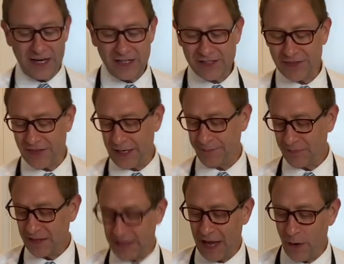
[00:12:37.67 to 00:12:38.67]
the thing.
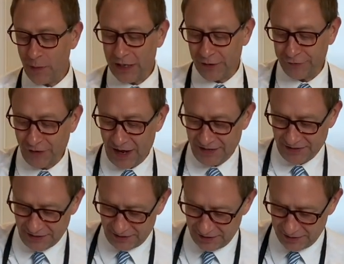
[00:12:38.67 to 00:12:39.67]
Now we're gonna frost
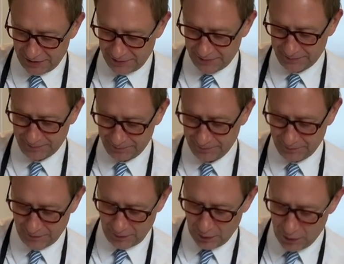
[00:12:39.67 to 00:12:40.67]
it.
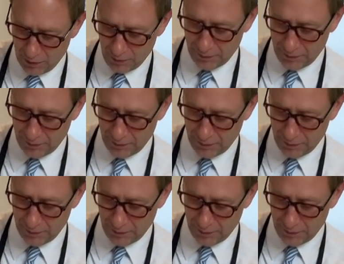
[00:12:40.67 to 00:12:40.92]
Oh,